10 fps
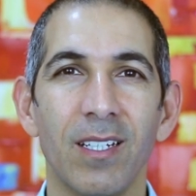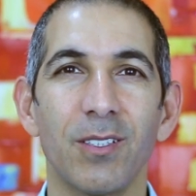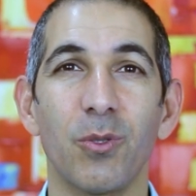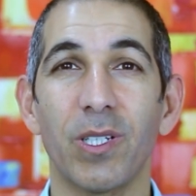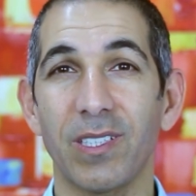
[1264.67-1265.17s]

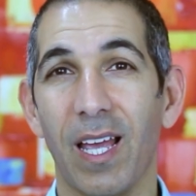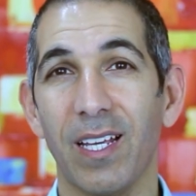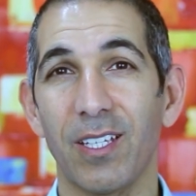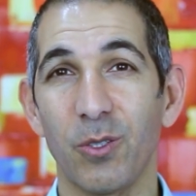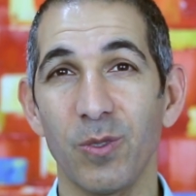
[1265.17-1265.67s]
to
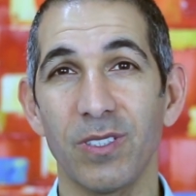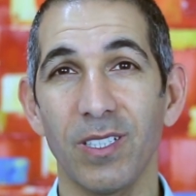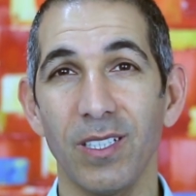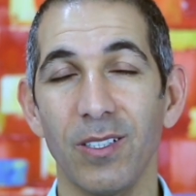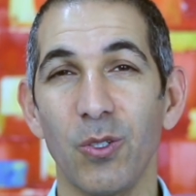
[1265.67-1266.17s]
attack a
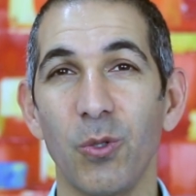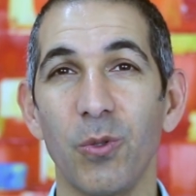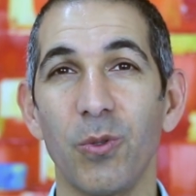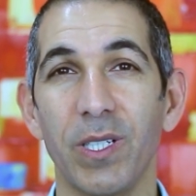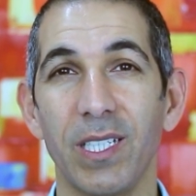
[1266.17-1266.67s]
user
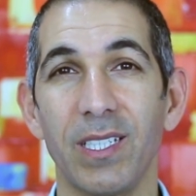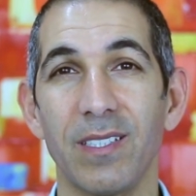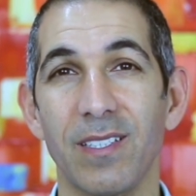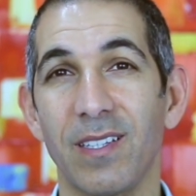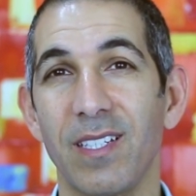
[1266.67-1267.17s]
who
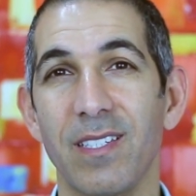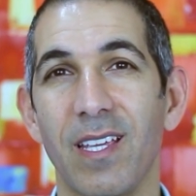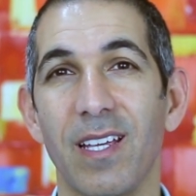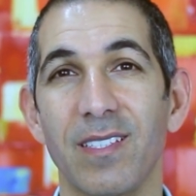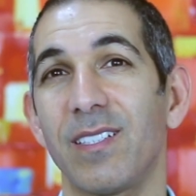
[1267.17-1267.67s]
is in this
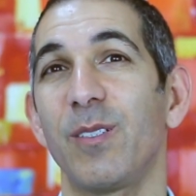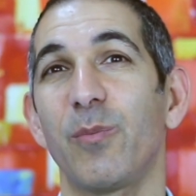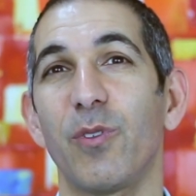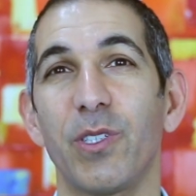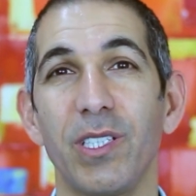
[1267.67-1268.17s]
case an
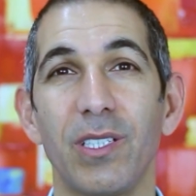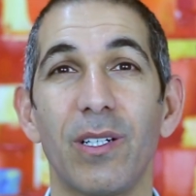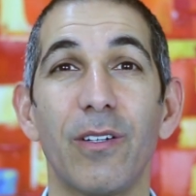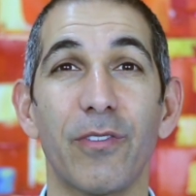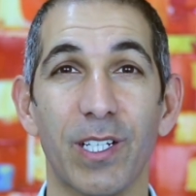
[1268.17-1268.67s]
employee
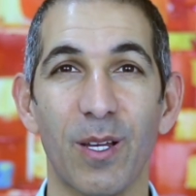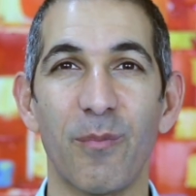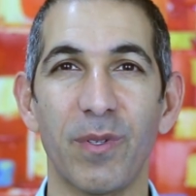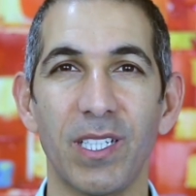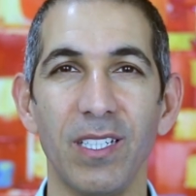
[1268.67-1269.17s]
of a
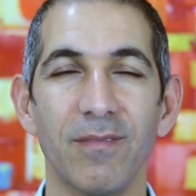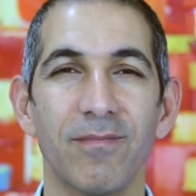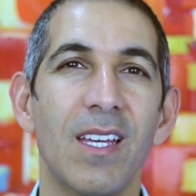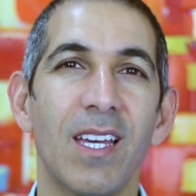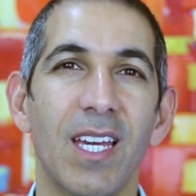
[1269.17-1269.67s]
company,
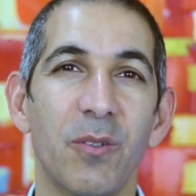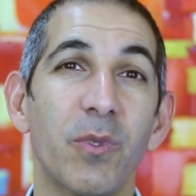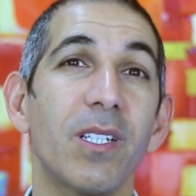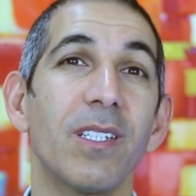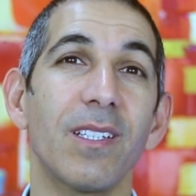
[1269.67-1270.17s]
and
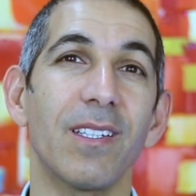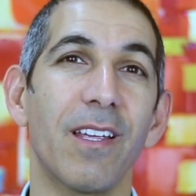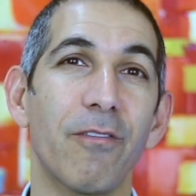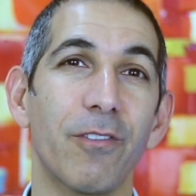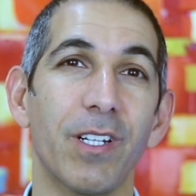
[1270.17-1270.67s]
we're going to
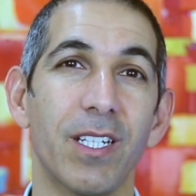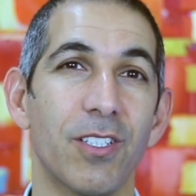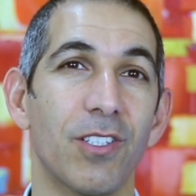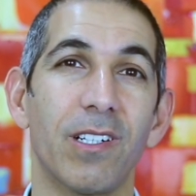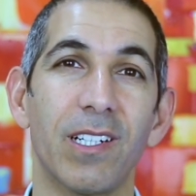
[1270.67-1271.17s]

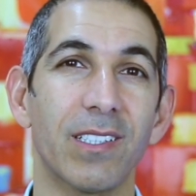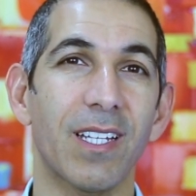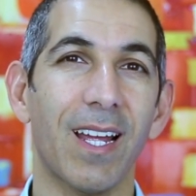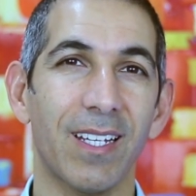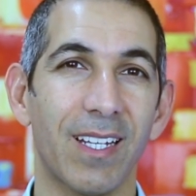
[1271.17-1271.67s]
leverage our
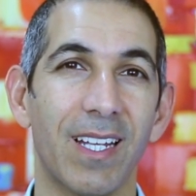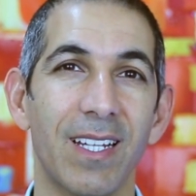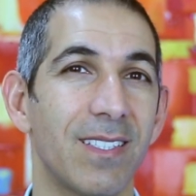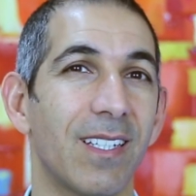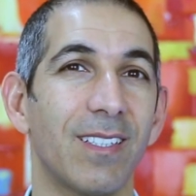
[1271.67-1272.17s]
attack
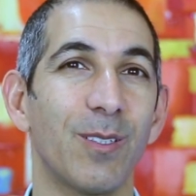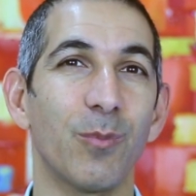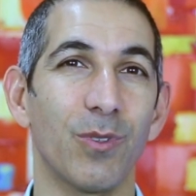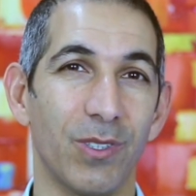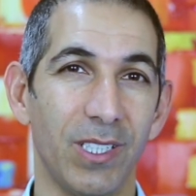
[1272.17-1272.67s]
against that
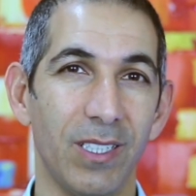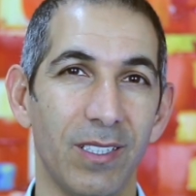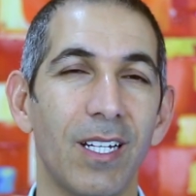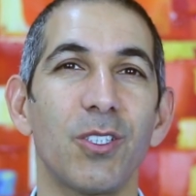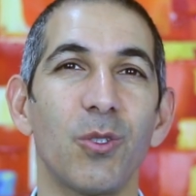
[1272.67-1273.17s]
employee
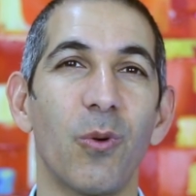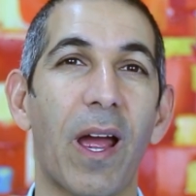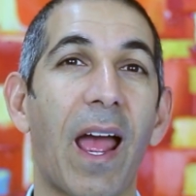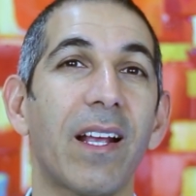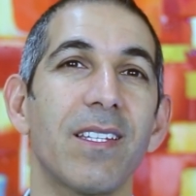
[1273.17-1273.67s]
to
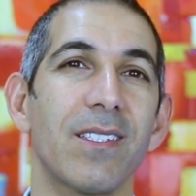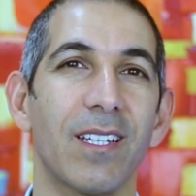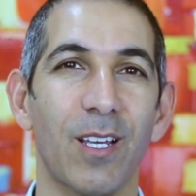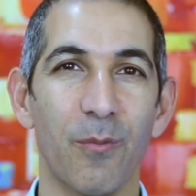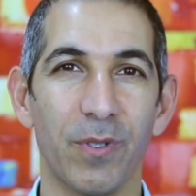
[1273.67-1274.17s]
access
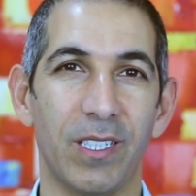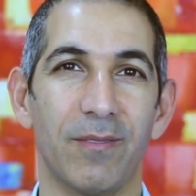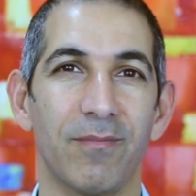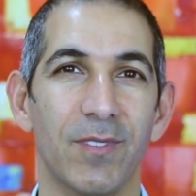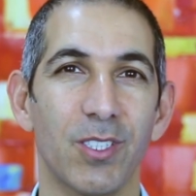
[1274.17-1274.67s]
the company.
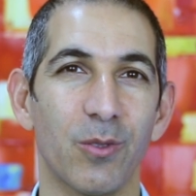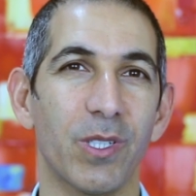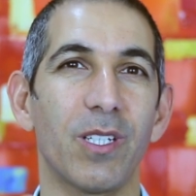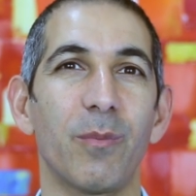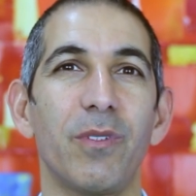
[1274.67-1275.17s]
So we're
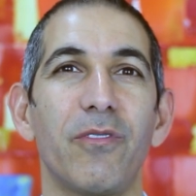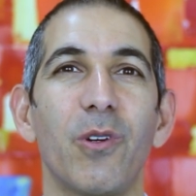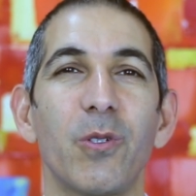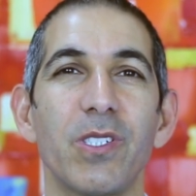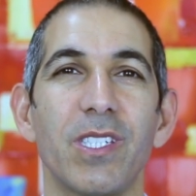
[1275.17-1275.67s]
going to be
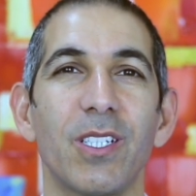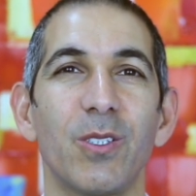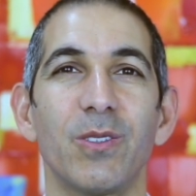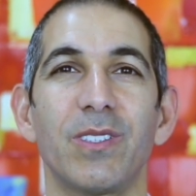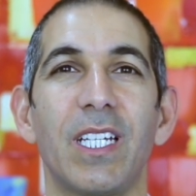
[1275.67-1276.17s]
focusing
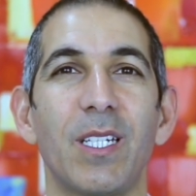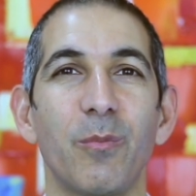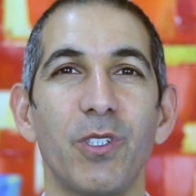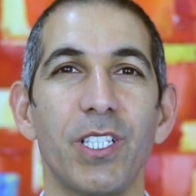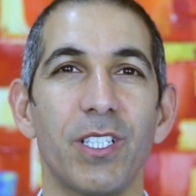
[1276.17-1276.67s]
on data
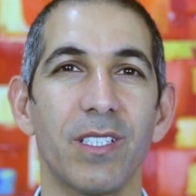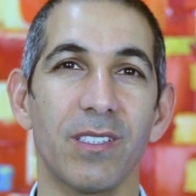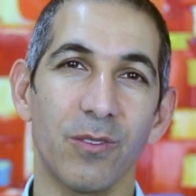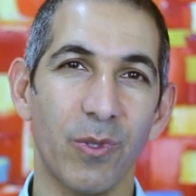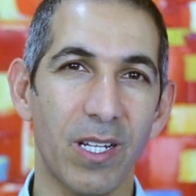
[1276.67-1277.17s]

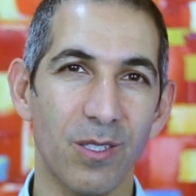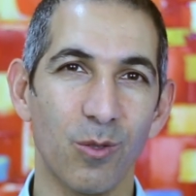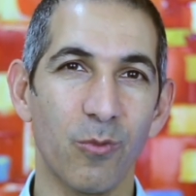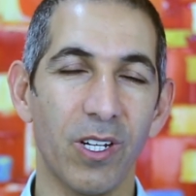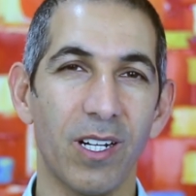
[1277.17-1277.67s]
breaches,
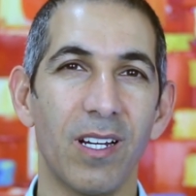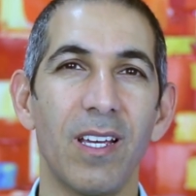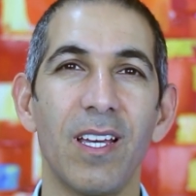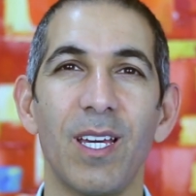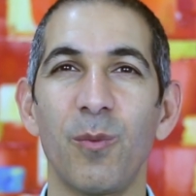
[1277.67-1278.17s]
ransomware,
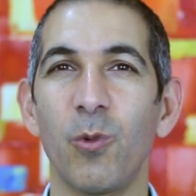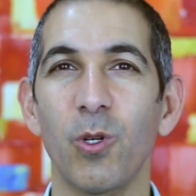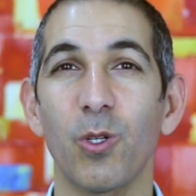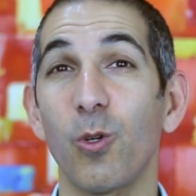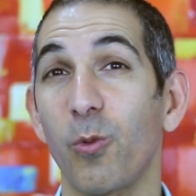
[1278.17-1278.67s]
and
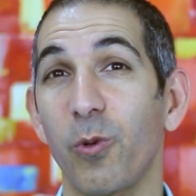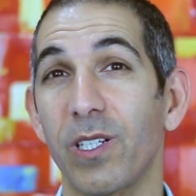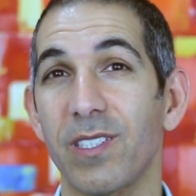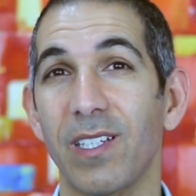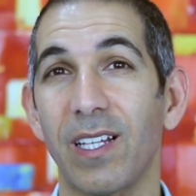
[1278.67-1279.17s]
more
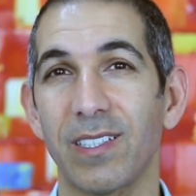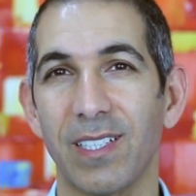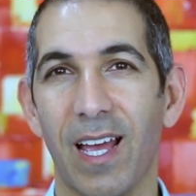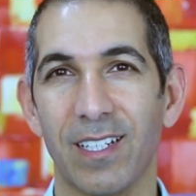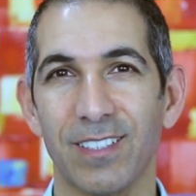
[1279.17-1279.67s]
corporate style
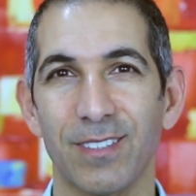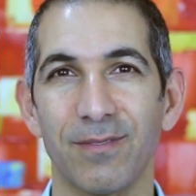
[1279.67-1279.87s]
attacks.